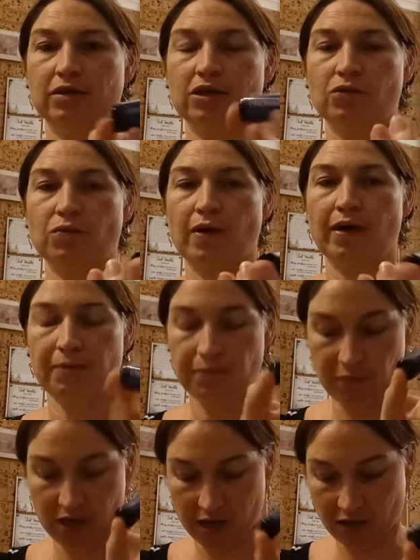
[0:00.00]
as well,
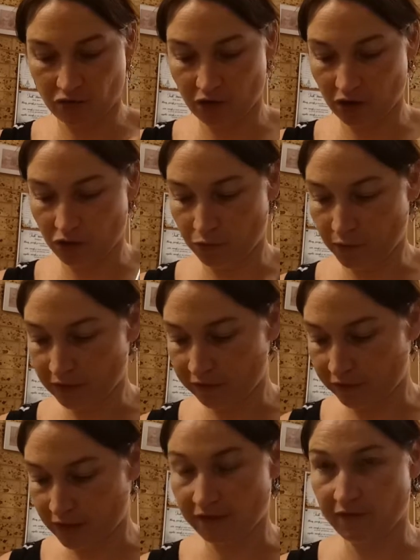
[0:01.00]
so that's quite a good one
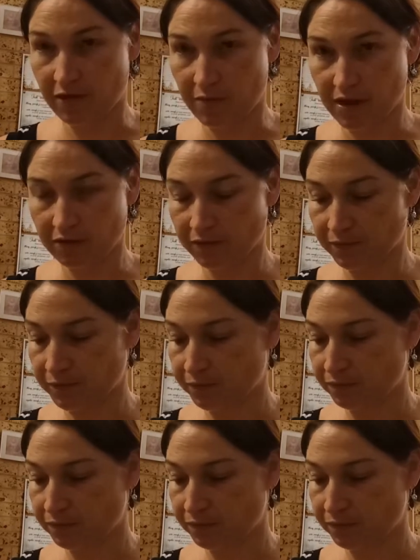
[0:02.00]
for us females.